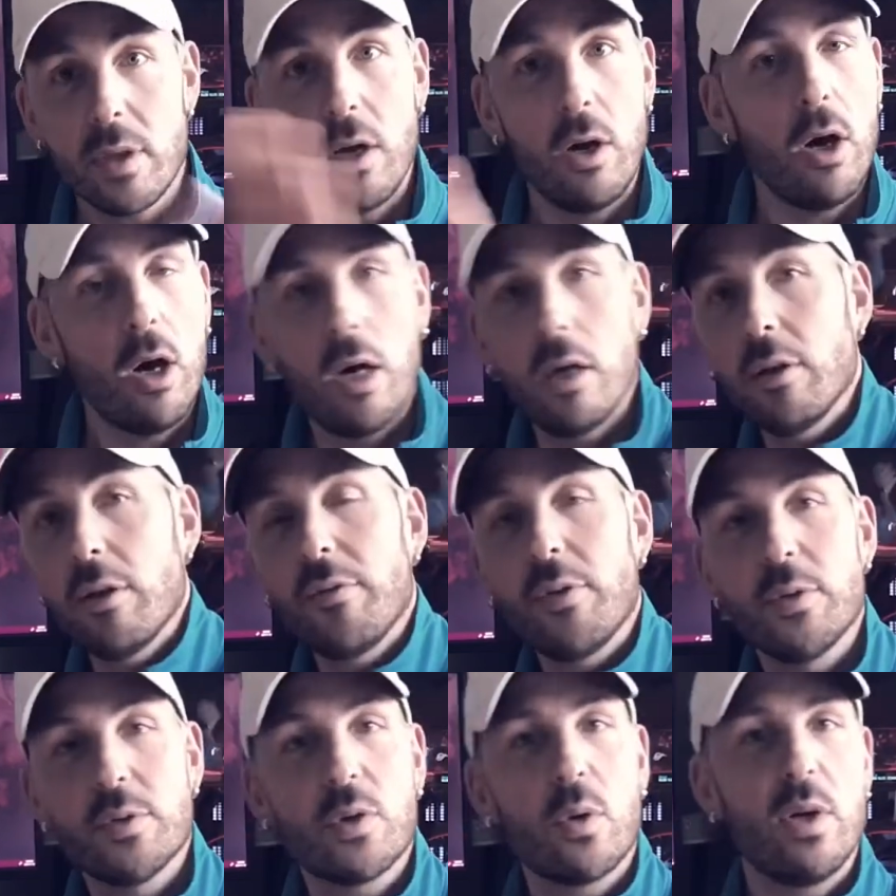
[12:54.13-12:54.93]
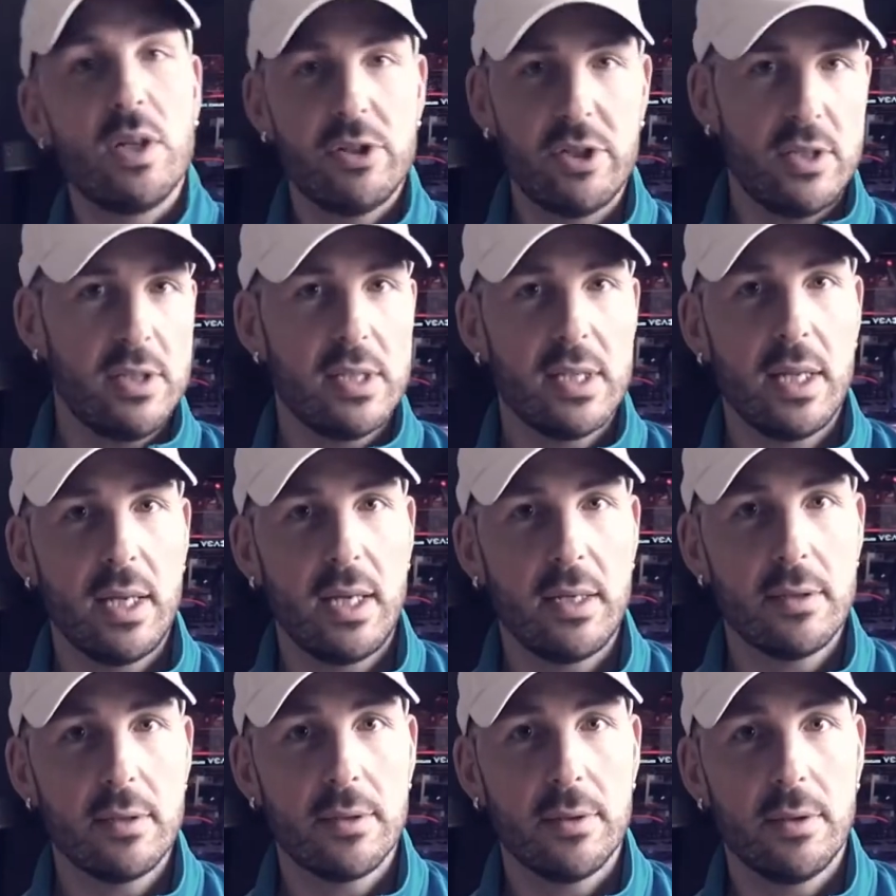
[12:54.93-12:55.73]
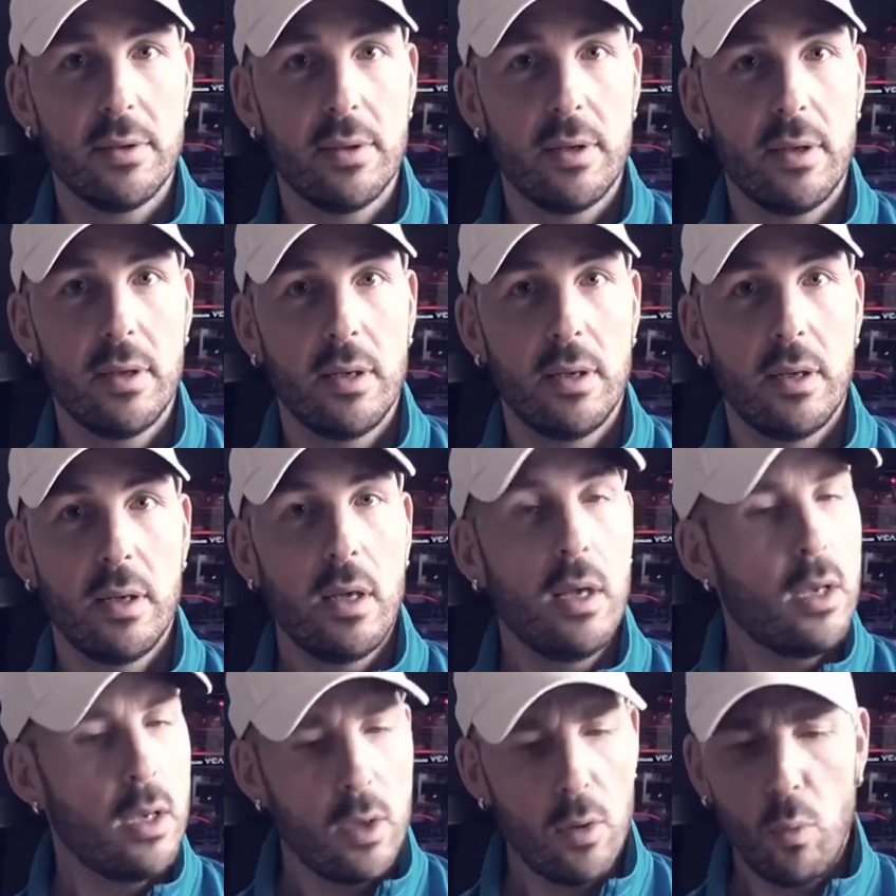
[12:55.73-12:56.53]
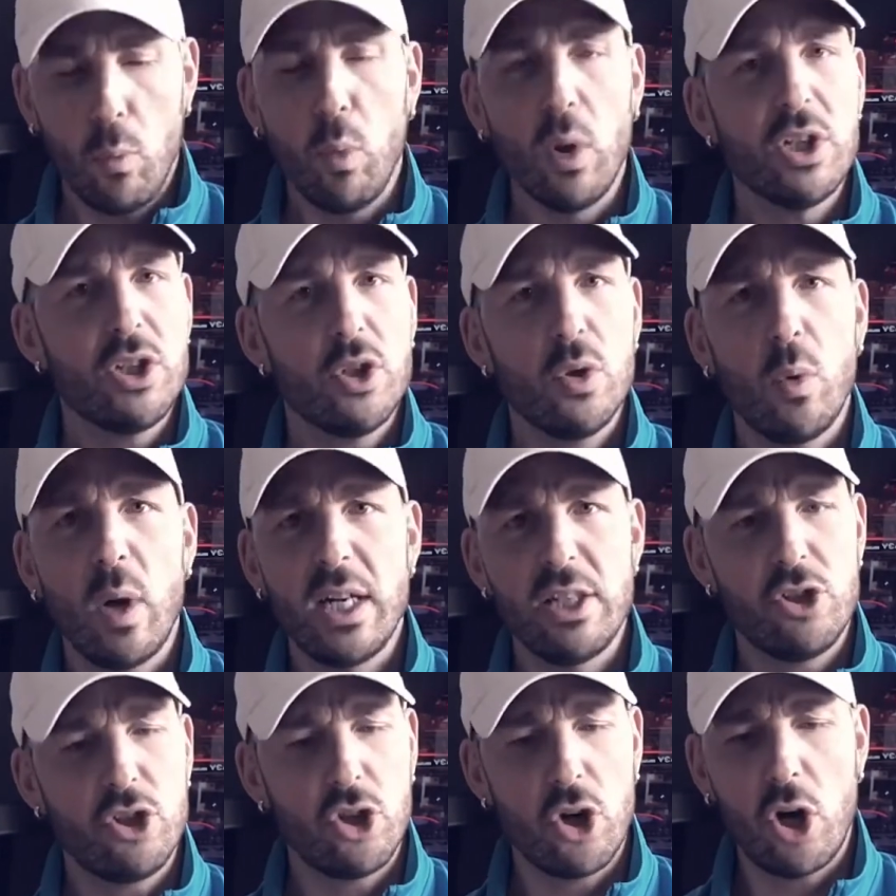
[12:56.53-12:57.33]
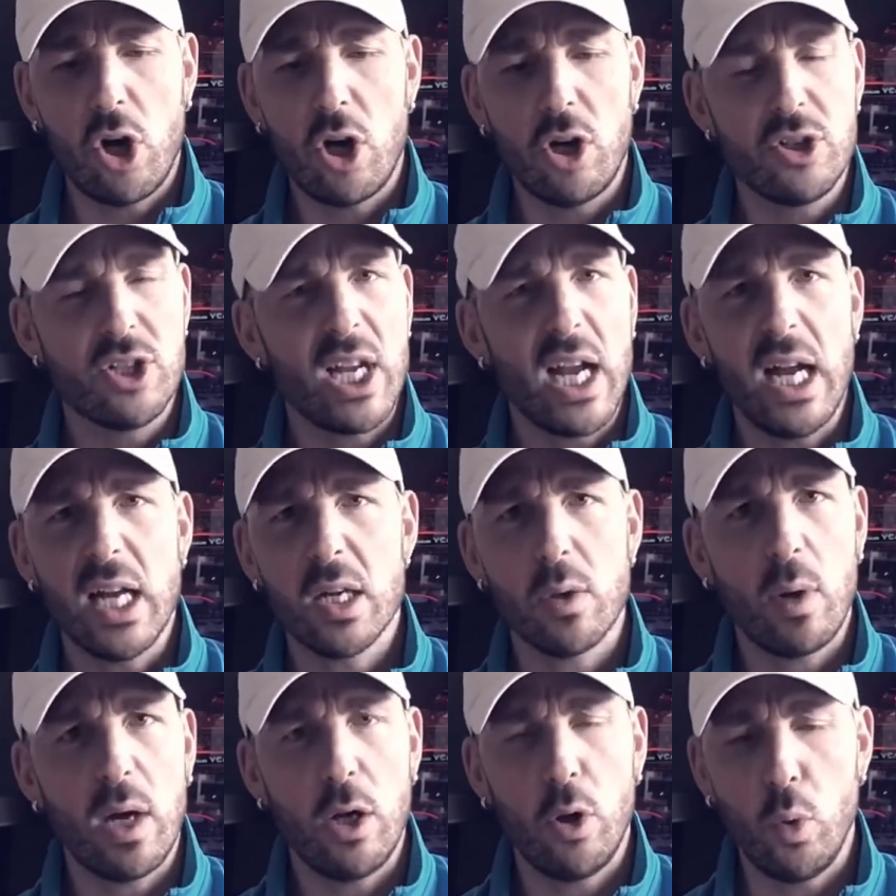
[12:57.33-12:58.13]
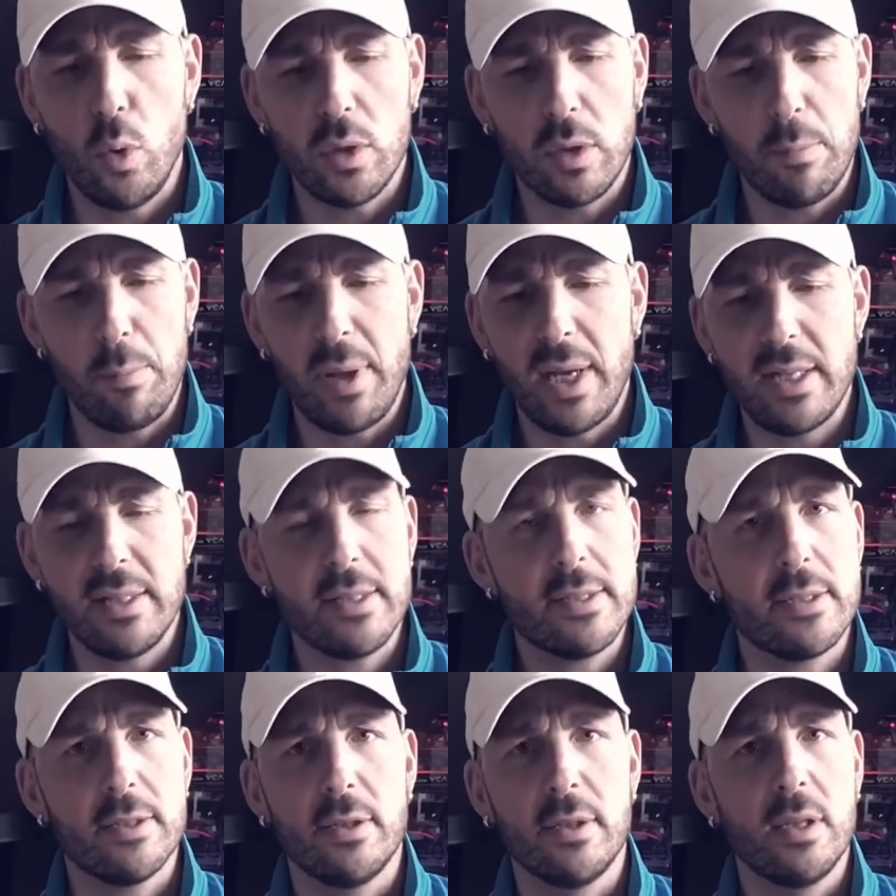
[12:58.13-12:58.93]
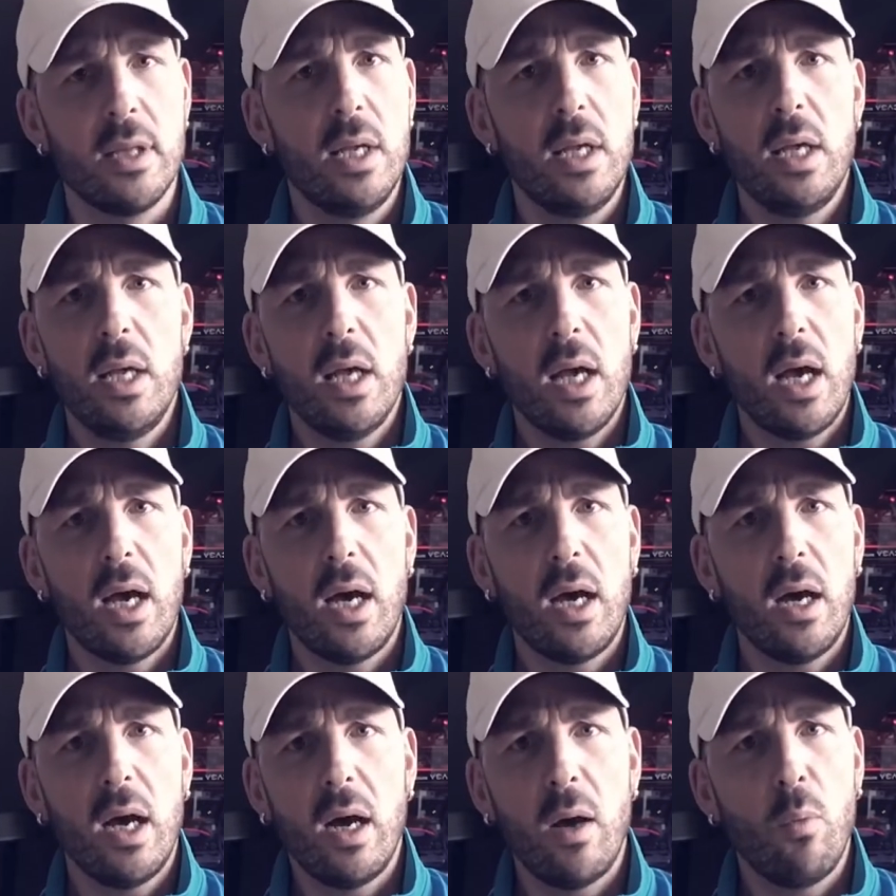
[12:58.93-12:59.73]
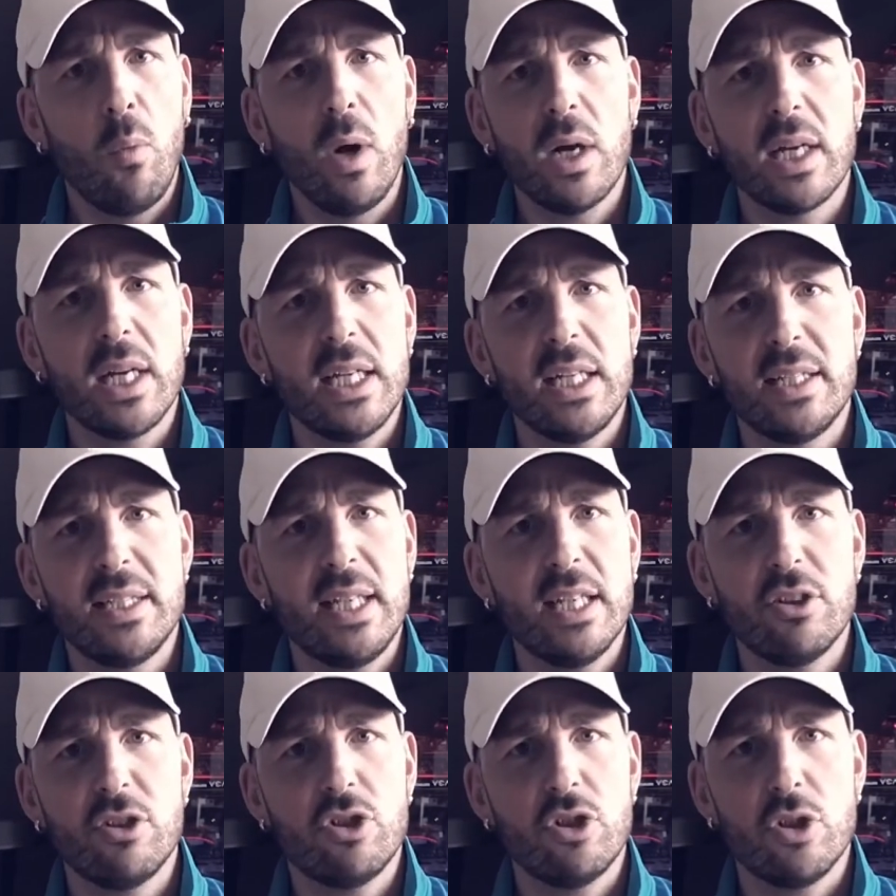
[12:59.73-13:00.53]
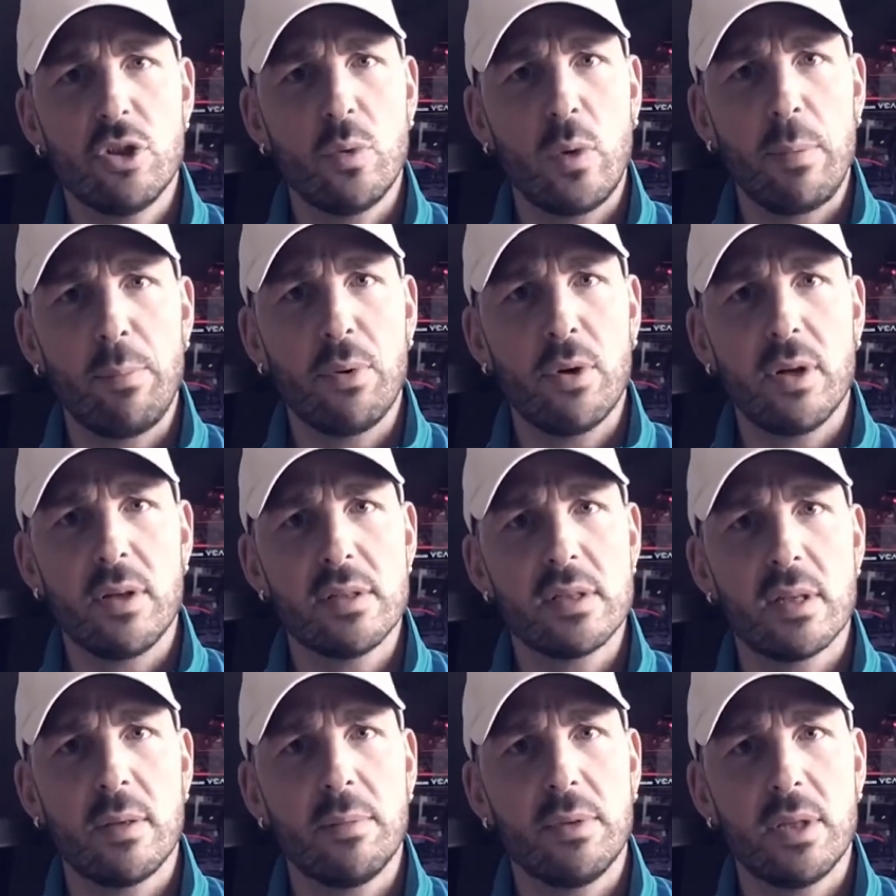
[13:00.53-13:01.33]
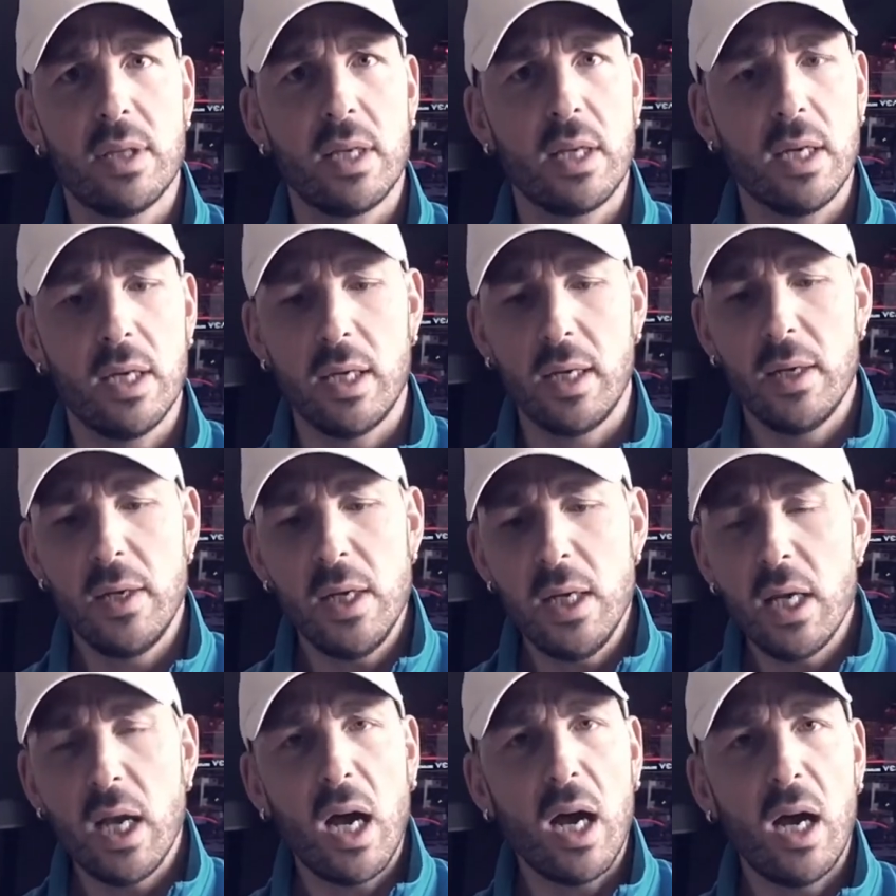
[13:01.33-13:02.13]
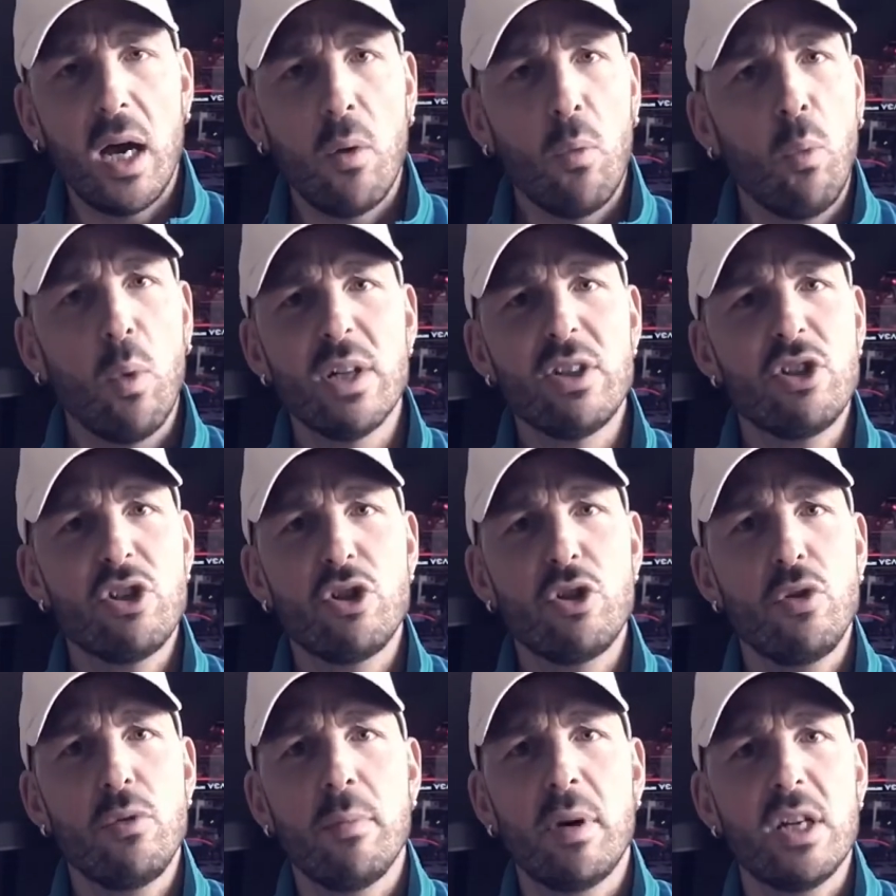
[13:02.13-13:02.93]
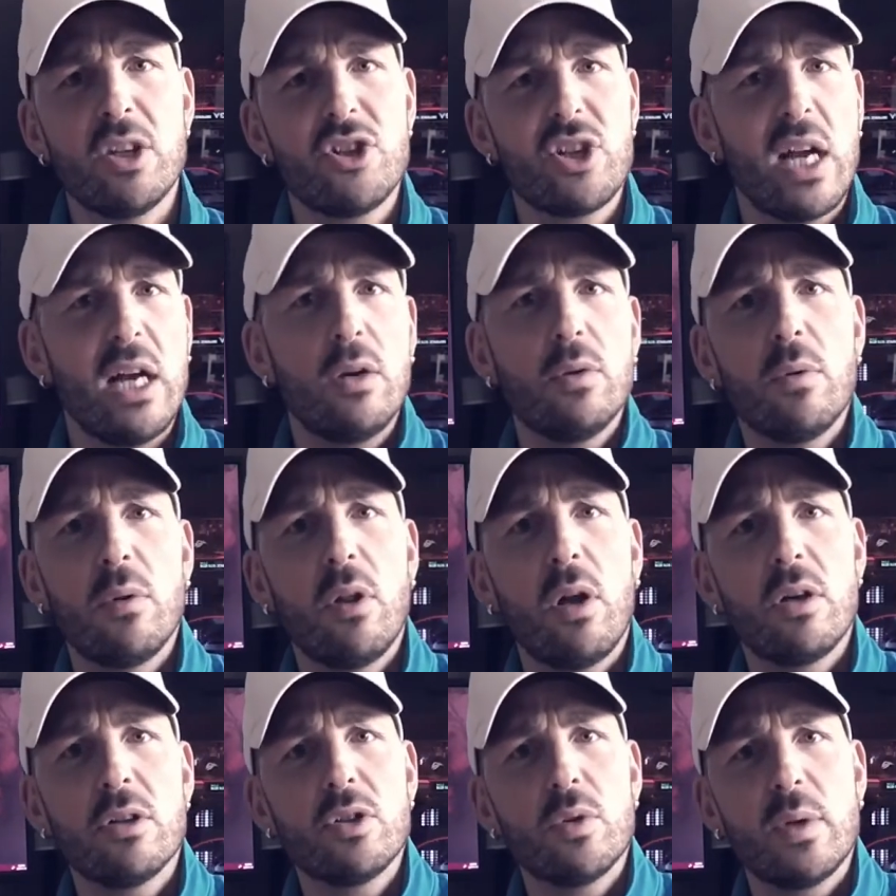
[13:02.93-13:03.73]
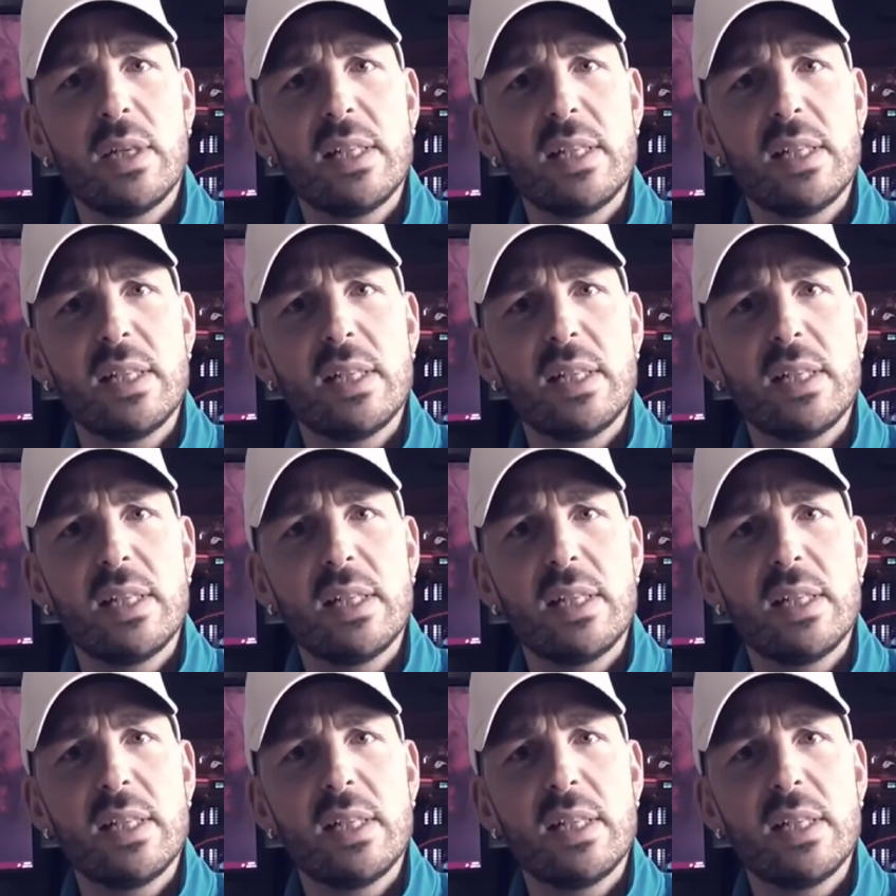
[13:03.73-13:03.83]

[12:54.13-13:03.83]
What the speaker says: all of those questions get answered. What do I charge? How do I hold a pencil? What kind of texture do I put on something? What's too much? How long do I